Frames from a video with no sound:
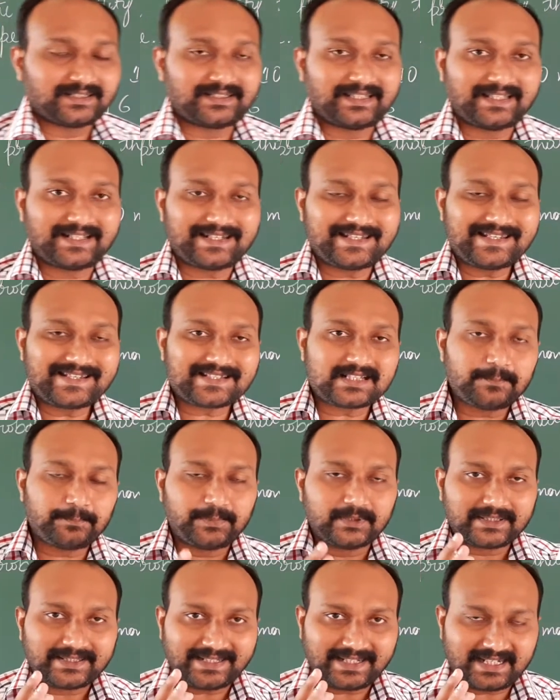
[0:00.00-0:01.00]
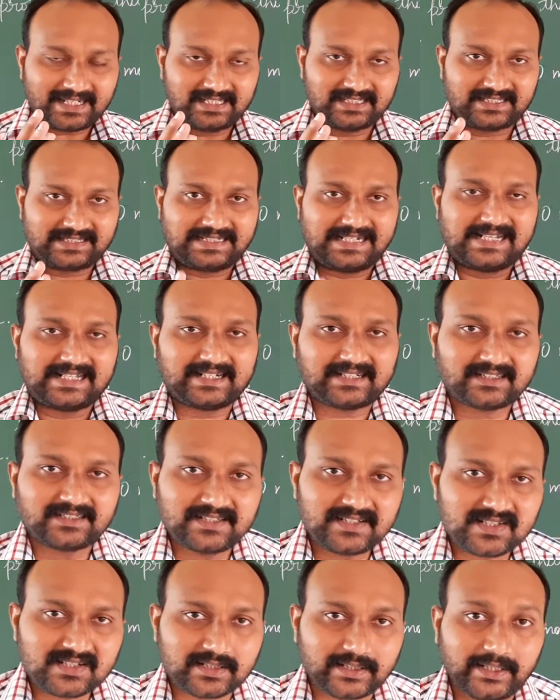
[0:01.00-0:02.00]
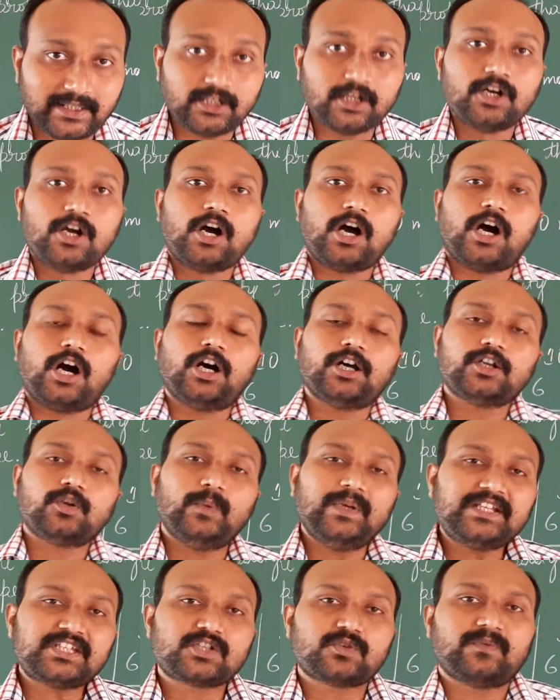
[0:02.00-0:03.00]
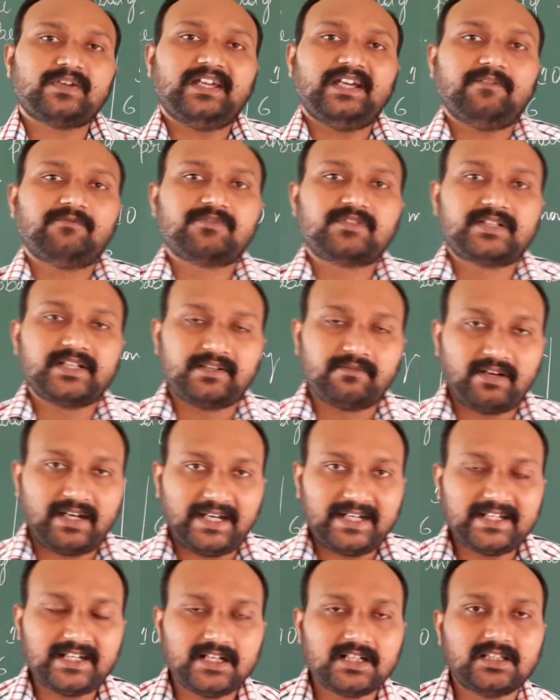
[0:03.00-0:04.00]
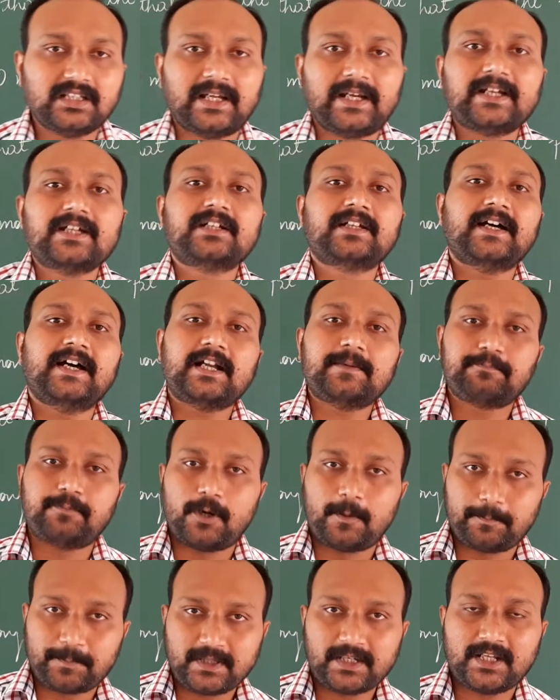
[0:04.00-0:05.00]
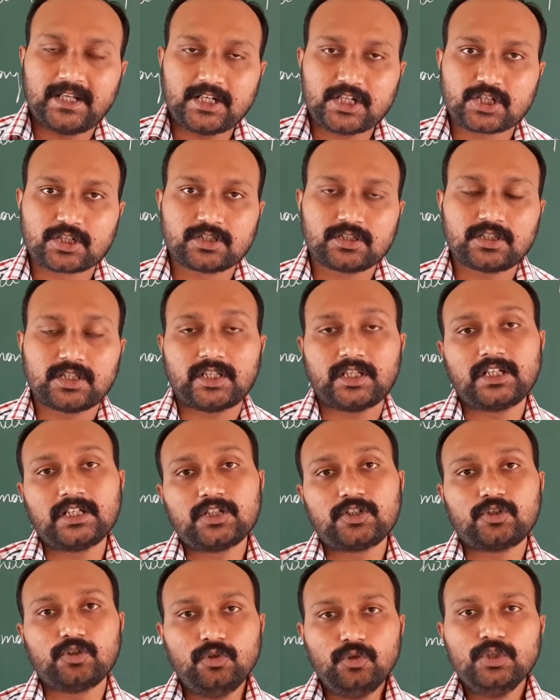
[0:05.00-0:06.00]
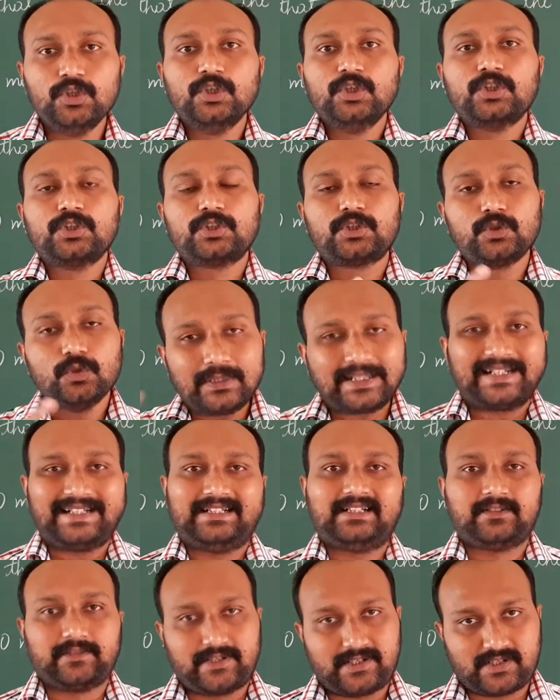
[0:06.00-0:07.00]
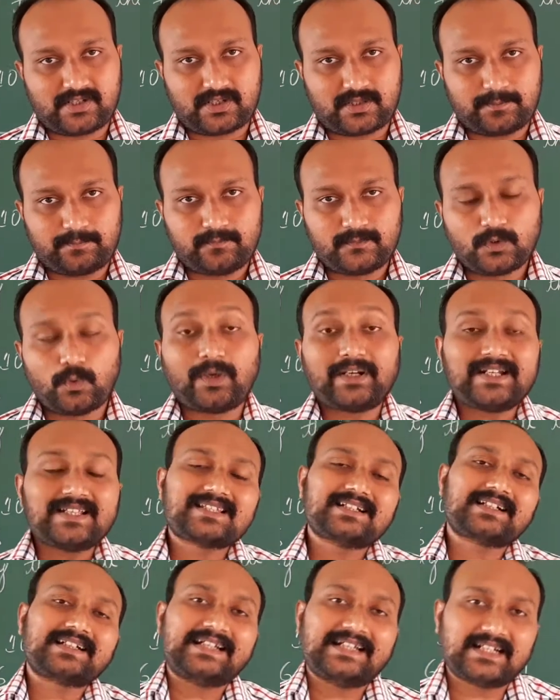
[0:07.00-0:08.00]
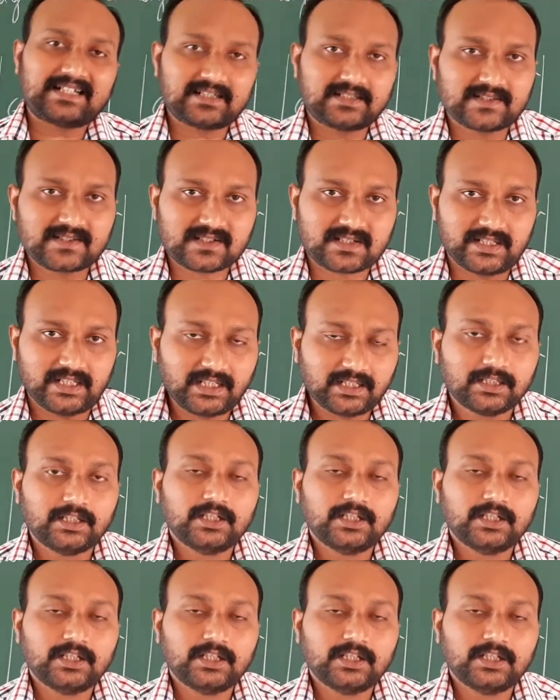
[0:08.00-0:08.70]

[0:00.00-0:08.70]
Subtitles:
there is a particular characteristic on which we have divided the entire population into 2 categories. What is that characteristic?